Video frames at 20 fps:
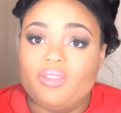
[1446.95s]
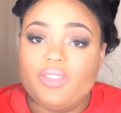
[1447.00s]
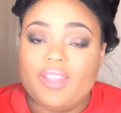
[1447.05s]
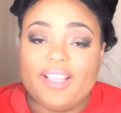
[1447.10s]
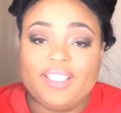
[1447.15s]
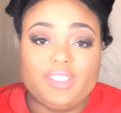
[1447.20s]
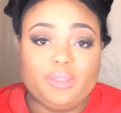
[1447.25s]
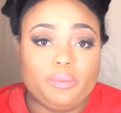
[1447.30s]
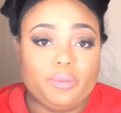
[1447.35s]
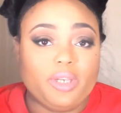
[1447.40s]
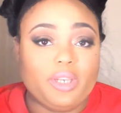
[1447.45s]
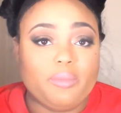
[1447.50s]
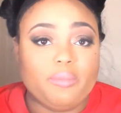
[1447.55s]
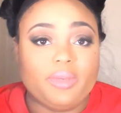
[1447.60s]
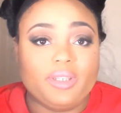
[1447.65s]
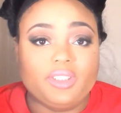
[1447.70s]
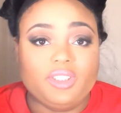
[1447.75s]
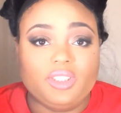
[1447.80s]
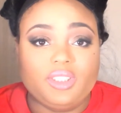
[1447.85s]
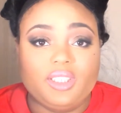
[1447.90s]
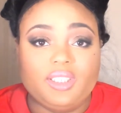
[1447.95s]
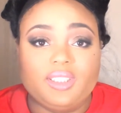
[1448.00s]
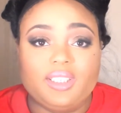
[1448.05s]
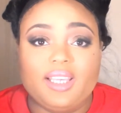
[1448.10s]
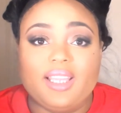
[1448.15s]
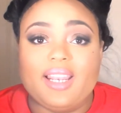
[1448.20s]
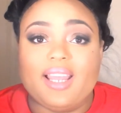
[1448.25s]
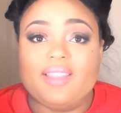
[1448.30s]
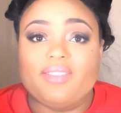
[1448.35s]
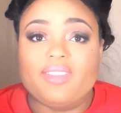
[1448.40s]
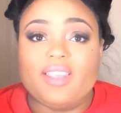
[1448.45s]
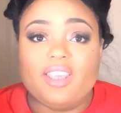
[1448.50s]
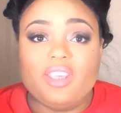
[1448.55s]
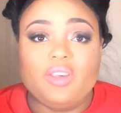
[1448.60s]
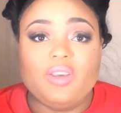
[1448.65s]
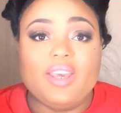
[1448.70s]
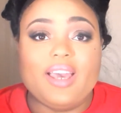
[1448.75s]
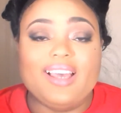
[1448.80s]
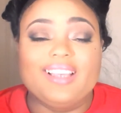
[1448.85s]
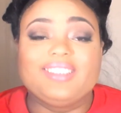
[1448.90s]
That's pretty much it, and I
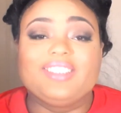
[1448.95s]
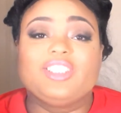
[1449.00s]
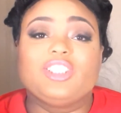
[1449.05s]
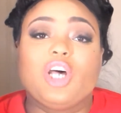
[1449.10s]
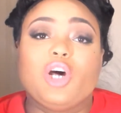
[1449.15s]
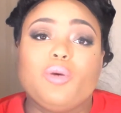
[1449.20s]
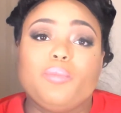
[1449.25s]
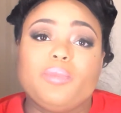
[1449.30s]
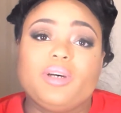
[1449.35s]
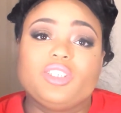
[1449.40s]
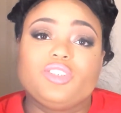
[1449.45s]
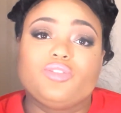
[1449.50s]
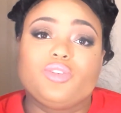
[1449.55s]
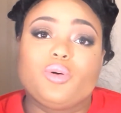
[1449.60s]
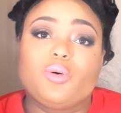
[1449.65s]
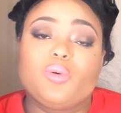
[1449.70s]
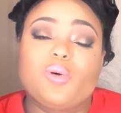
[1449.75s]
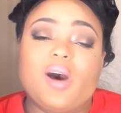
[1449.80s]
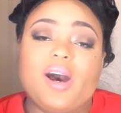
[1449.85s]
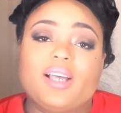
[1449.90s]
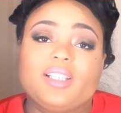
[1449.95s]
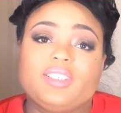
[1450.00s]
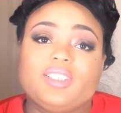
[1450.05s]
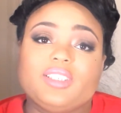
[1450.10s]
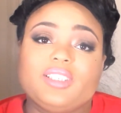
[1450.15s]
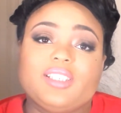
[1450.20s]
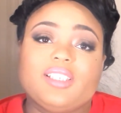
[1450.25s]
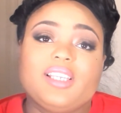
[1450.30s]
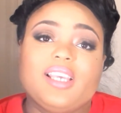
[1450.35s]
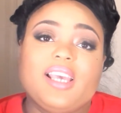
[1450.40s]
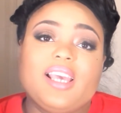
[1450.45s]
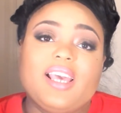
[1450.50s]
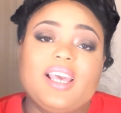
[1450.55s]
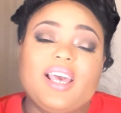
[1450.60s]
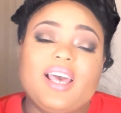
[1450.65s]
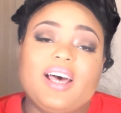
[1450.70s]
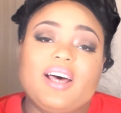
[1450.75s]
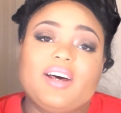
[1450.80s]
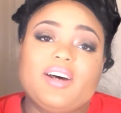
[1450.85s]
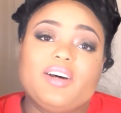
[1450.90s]
thank you guys so much for watching.
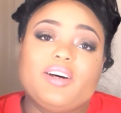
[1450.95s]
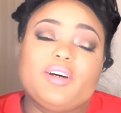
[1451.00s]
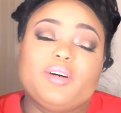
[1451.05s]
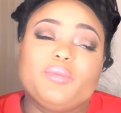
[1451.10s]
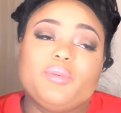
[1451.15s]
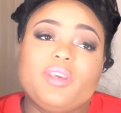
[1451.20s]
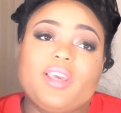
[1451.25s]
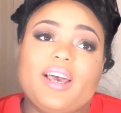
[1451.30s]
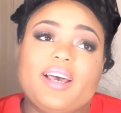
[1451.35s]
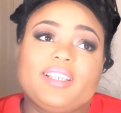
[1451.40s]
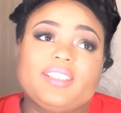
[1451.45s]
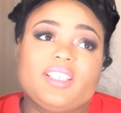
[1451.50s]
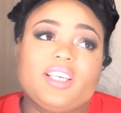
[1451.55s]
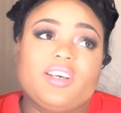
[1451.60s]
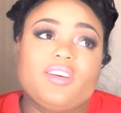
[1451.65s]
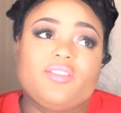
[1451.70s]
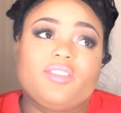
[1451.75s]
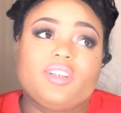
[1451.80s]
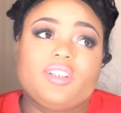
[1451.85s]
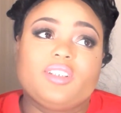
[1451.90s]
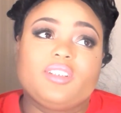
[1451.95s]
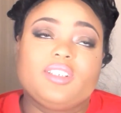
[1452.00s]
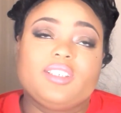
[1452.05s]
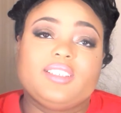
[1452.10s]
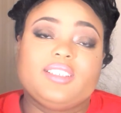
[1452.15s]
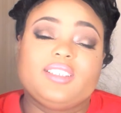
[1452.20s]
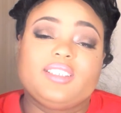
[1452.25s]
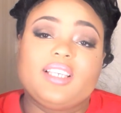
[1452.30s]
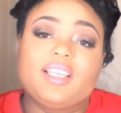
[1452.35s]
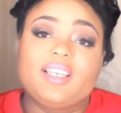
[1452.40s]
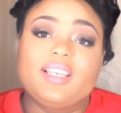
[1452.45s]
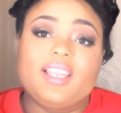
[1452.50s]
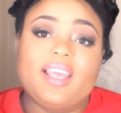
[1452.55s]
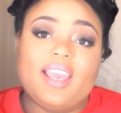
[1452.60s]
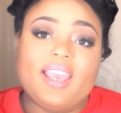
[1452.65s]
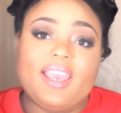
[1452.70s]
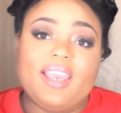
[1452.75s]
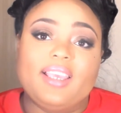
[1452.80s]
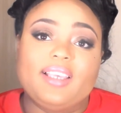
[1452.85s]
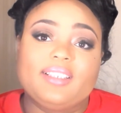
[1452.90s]
You guys have it's
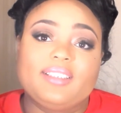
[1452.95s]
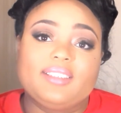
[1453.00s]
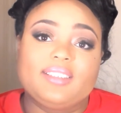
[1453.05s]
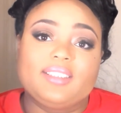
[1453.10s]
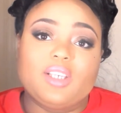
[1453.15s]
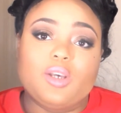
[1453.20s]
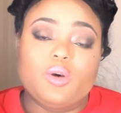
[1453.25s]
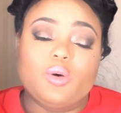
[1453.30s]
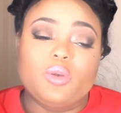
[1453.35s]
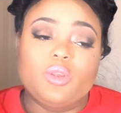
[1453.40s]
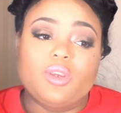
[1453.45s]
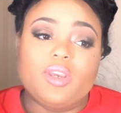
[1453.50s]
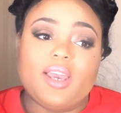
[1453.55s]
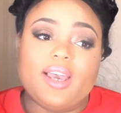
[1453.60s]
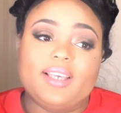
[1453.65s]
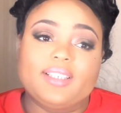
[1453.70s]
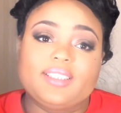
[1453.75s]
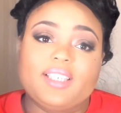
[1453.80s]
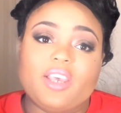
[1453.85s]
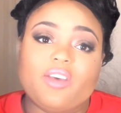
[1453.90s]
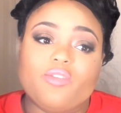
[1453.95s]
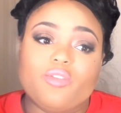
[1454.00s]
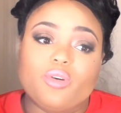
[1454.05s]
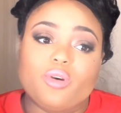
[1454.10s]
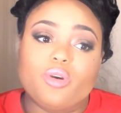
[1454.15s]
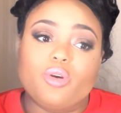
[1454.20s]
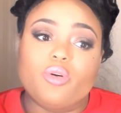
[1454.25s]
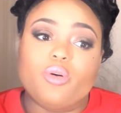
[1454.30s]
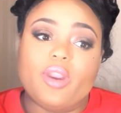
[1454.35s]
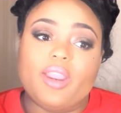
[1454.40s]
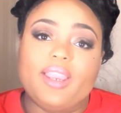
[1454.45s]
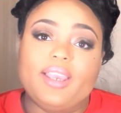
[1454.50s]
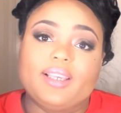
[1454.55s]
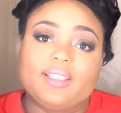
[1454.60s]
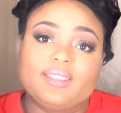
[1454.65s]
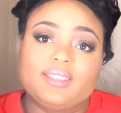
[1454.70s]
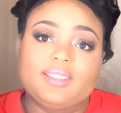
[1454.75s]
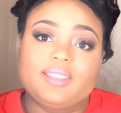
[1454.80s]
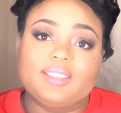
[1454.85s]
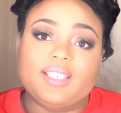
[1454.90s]
Sunday, so you guys have a great
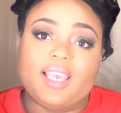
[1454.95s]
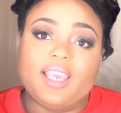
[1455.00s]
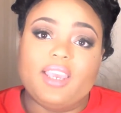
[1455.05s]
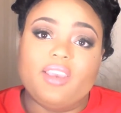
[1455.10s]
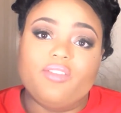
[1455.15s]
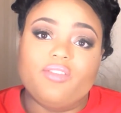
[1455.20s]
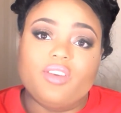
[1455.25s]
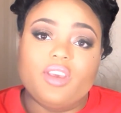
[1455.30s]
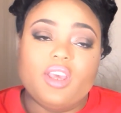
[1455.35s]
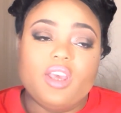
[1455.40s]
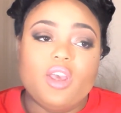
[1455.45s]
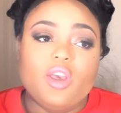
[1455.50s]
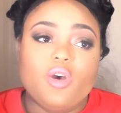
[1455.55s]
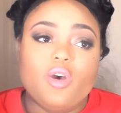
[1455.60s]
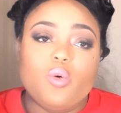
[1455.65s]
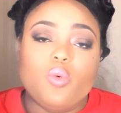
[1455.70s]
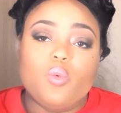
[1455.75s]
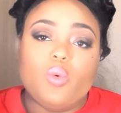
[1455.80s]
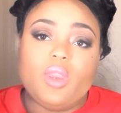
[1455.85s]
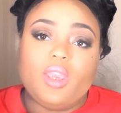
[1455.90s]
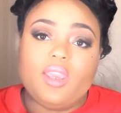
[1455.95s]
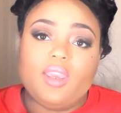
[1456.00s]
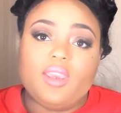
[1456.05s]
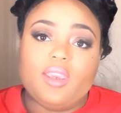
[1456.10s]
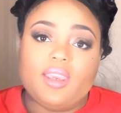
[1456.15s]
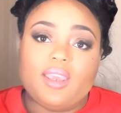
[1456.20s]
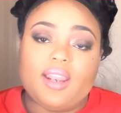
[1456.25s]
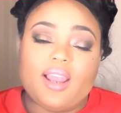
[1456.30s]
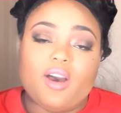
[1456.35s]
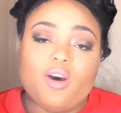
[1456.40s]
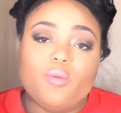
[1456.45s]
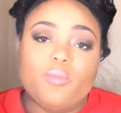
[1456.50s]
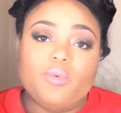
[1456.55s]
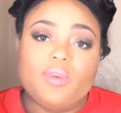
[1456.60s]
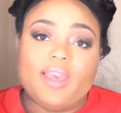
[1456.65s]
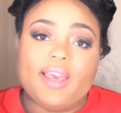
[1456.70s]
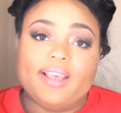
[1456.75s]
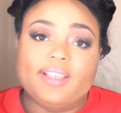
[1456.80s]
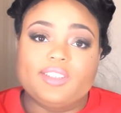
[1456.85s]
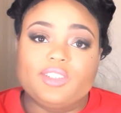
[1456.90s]
and safe week, and I hope
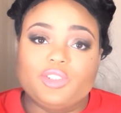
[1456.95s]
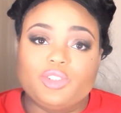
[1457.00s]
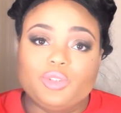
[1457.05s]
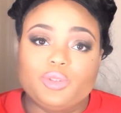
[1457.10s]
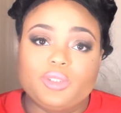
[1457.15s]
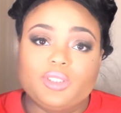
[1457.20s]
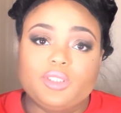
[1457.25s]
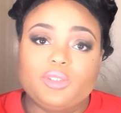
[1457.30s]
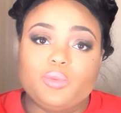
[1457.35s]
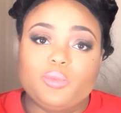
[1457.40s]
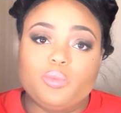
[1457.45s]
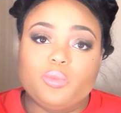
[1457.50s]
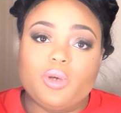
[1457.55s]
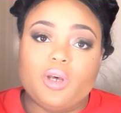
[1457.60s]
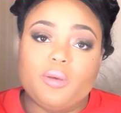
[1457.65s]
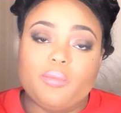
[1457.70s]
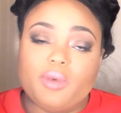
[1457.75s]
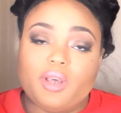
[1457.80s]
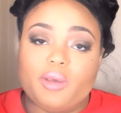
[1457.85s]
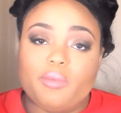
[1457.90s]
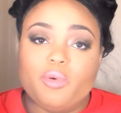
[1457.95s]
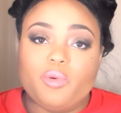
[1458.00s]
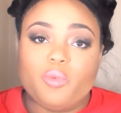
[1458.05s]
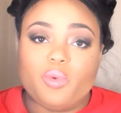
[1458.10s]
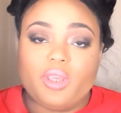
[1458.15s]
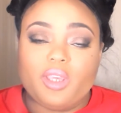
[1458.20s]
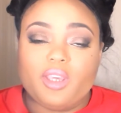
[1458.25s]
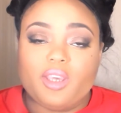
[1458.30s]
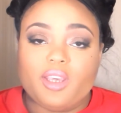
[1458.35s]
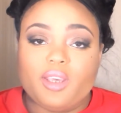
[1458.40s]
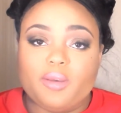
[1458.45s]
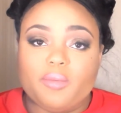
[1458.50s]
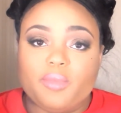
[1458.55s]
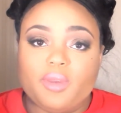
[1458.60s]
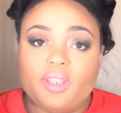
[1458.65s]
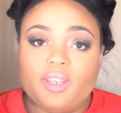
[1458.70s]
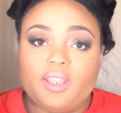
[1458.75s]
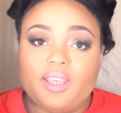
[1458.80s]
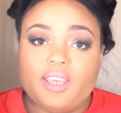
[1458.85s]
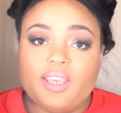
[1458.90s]
you guys enjoyed the upcoming week
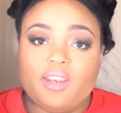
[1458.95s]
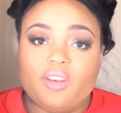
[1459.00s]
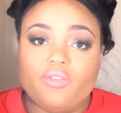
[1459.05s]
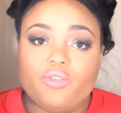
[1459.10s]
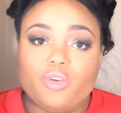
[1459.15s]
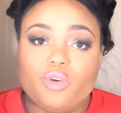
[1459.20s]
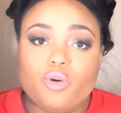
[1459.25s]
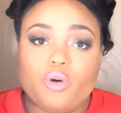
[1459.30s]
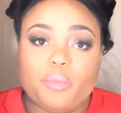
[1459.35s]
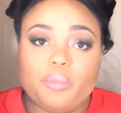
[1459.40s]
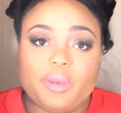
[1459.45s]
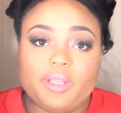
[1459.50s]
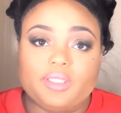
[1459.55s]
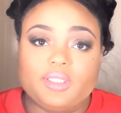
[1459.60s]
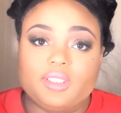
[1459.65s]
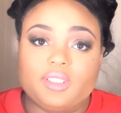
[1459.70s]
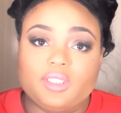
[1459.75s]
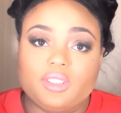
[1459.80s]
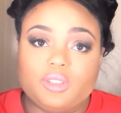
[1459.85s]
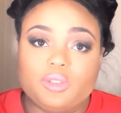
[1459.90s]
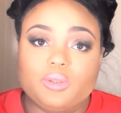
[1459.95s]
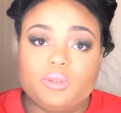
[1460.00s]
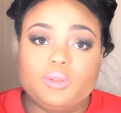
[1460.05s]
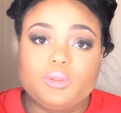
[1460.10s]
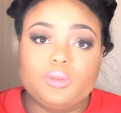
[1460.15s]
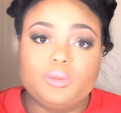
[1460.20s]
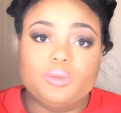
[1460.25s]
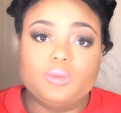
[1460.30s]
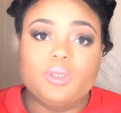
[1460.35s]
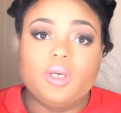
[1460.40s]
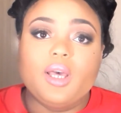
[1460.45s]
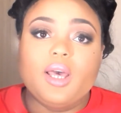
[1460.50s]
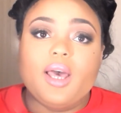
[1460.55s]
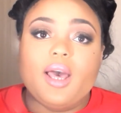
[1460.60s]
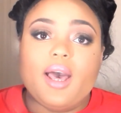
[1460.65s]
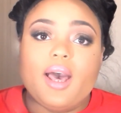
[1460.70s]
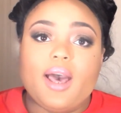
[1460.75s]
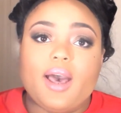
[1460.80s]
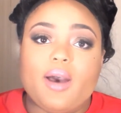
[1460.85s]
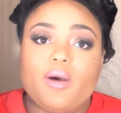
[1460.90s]
coming. And if you're going back to school,
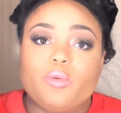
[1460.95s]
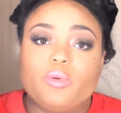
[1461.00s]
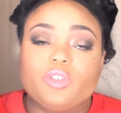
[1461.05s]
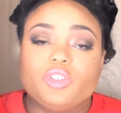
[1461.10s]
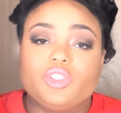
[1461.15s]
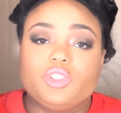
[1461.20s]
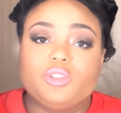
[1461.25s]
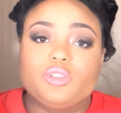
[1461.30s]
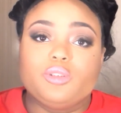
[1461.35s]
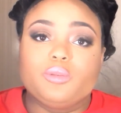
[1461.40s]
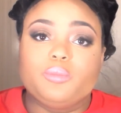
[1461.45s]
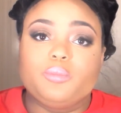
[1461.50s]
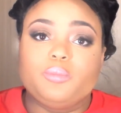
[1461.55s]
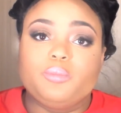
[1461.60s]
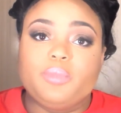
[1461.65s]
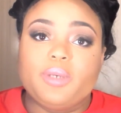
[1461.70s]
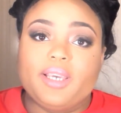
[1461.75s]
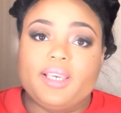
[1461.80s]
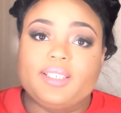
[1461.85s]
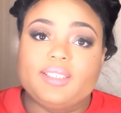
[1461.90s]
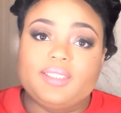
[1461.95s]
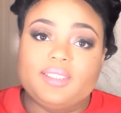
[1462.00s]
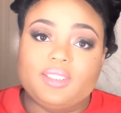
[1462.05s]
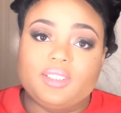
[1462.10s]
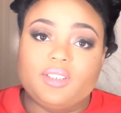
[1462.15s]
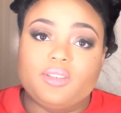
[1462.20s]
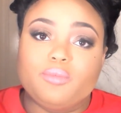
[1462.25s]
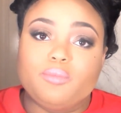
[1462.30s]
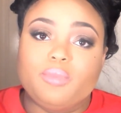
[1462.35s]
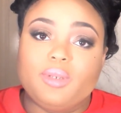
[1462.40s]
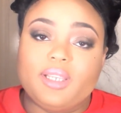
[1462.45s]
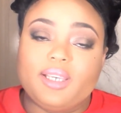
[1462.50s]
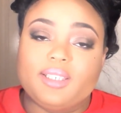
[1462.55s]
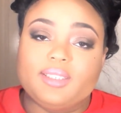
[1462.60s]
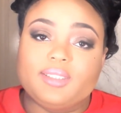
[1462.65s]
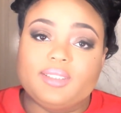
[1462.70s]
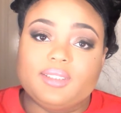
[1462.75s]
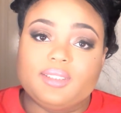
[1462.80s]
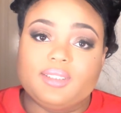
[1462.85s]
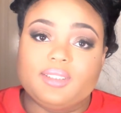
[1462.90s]
I wish you the best of
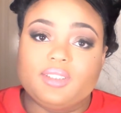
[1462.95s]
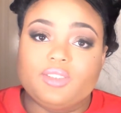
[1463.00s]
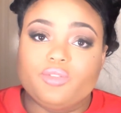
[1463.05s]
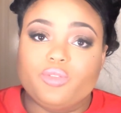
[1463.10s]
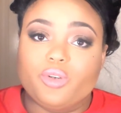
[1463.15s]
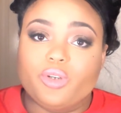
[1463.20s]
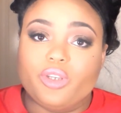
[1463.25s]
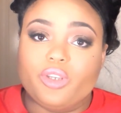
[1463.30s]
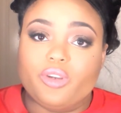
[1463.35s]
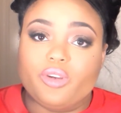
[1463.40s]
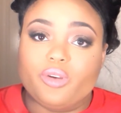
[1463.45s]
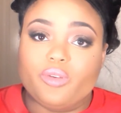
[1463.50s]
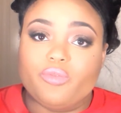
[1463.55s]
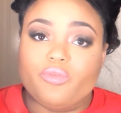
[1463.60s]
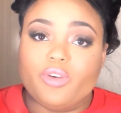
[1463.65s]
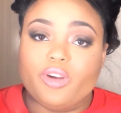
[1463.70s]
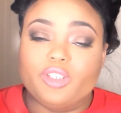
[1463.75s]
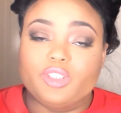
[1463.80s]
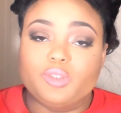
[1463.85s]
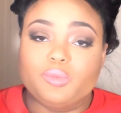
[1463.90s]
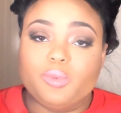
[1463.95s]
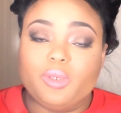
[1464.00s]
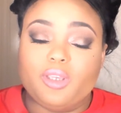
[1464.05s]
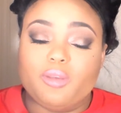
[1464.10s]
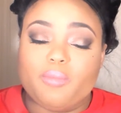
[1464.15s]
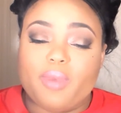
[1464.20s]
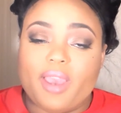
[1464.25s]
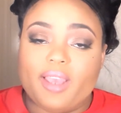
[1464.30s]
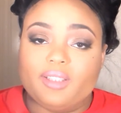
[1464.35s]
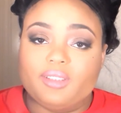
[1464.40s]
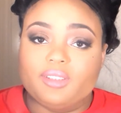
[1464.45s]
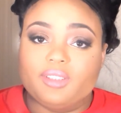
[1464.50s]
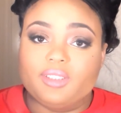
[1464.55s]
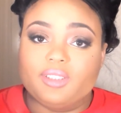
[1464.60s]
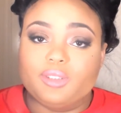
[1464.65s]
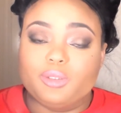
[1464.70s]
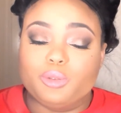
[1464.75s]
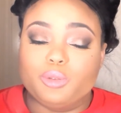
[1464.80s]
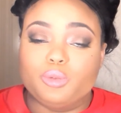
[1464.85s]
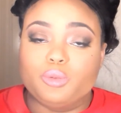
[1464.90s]
blessings for your first week back to
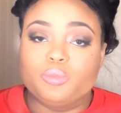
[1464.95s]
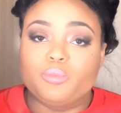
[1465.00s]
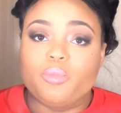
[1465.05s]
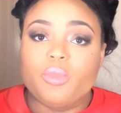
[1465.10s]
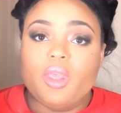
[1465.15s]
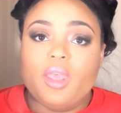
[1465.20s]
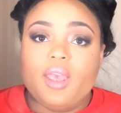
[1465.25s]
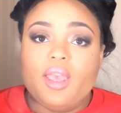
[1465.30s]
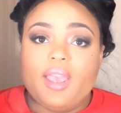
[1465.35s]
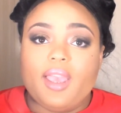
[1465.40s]
school.